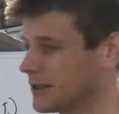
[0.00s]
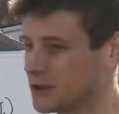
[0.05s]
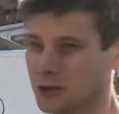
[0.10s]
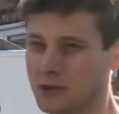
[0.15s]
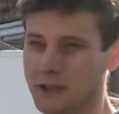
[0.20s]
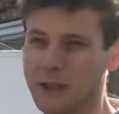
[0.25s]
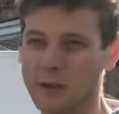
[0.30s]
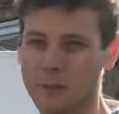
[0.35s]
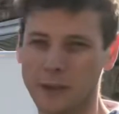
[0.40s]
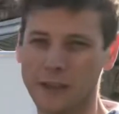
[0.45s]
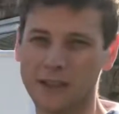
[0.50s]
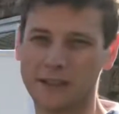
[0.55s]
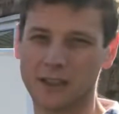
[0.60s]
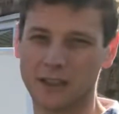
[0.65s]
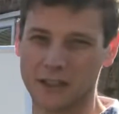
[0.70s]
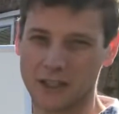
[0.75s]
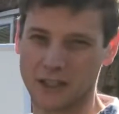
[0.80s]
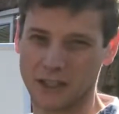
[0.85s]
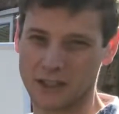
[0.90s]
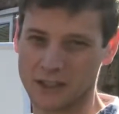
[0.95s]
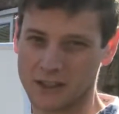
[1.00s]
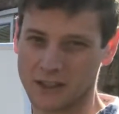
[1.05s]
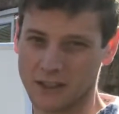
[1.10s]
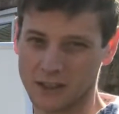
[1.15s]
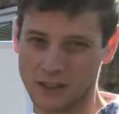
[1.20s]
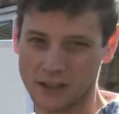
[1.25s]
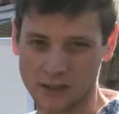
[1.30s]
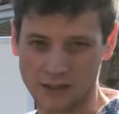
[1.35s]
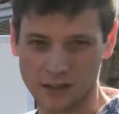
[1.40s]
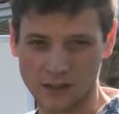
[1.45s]
already been digested.
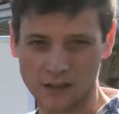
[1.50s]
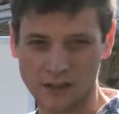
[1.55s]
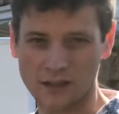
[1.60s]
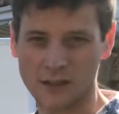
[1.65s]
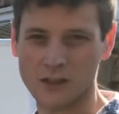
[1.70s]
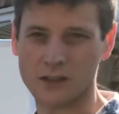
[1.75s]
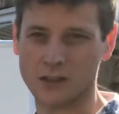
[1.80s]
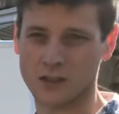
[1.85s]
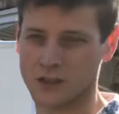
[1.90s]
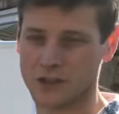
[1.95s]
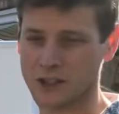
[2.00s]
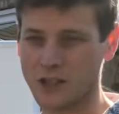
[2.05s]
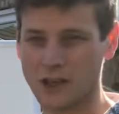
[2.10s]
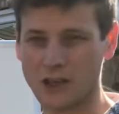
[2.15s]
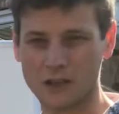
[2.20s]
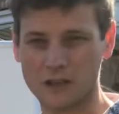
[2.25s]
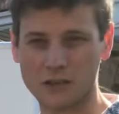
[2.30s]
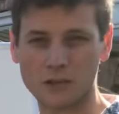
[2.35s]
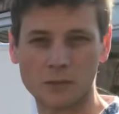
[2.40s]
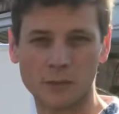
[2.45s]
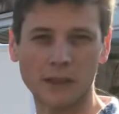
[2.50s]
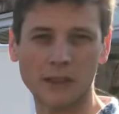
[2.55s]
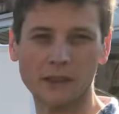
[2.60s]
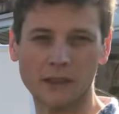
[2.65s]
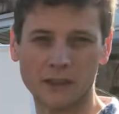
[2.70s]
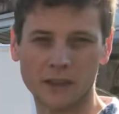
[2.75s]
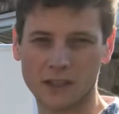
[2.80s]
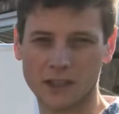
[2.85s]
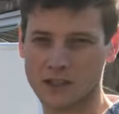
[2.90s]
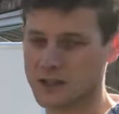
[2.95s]
So starch has been
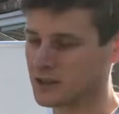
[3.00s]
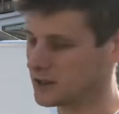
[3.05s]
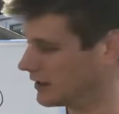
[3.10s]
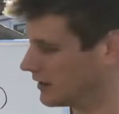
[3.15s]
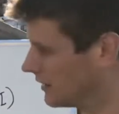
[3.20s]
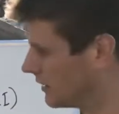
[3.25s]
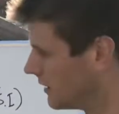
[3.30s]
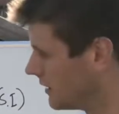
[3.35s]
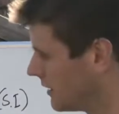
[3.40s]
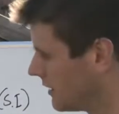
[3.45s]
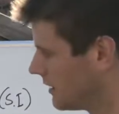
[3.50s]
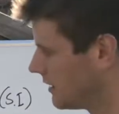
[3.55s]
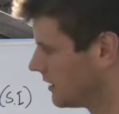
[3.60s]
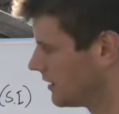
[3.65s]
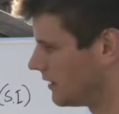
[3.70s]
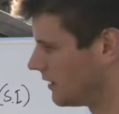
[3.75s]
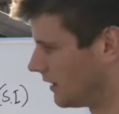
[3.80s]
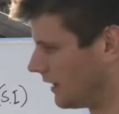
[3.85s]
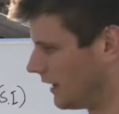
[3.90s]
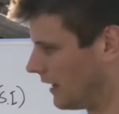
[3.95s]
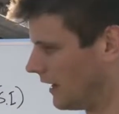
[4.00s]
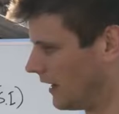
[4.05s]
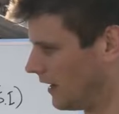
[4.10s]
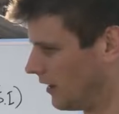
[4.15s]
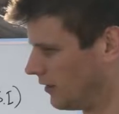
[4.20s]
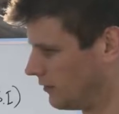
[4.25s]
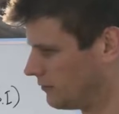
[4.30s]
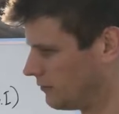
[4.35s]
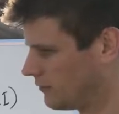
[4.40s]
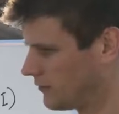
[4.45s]
digested
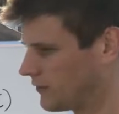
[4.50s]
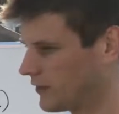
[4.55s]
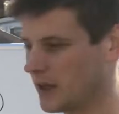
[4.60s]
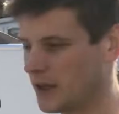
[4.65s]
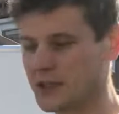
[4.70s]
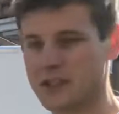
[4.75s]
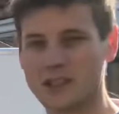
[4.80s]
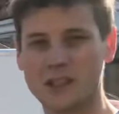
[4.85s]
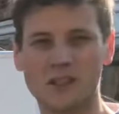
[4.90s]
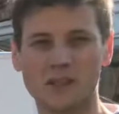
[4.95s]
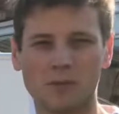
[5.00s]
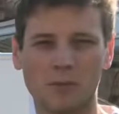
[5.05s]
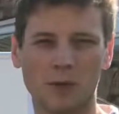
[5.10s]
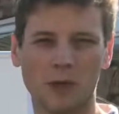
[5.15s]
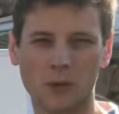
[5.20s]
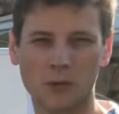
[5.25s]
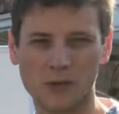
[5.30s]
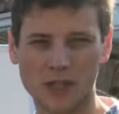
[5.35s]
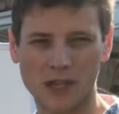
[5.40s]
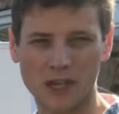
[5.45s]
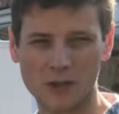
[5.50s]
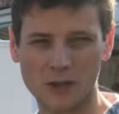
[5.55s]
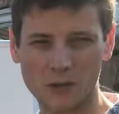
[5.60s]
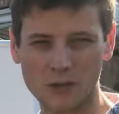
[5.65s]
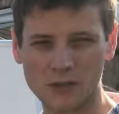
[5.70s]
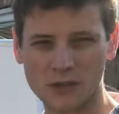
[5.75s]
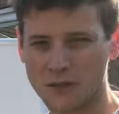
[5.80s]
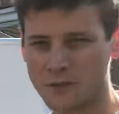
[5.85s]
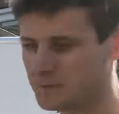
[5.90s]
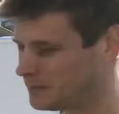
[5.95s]
first into maltose,